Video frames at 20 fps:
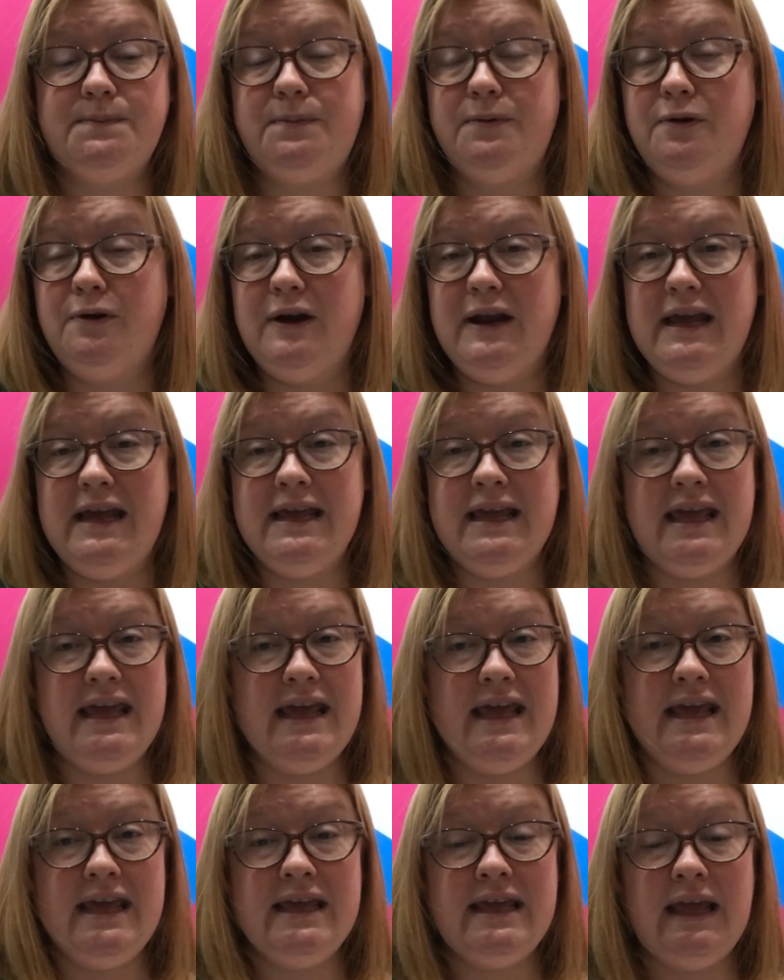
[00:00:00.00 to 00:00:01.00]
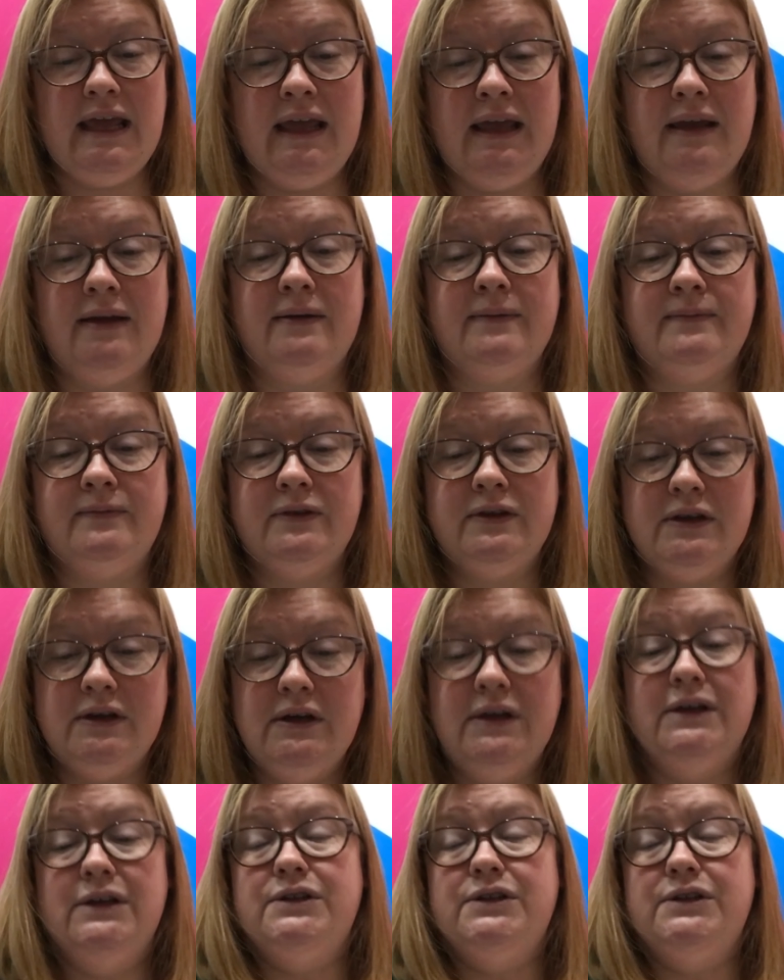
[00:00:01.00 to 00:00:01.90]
bringing.